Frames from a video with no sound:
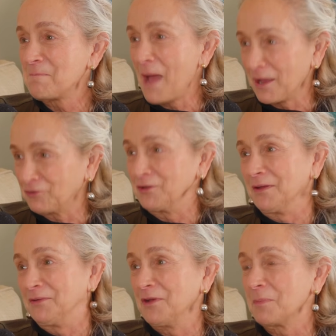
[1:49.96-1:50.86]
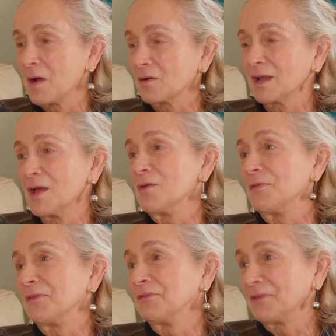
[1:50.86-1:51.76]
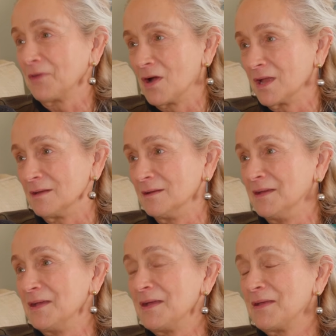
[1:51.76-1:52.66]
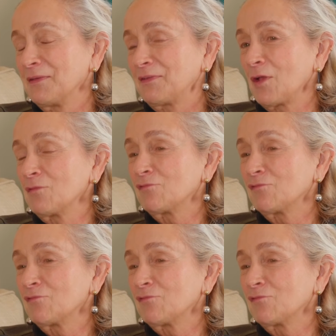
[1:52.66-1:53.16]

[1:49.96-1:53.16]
passionate about clothes and design. So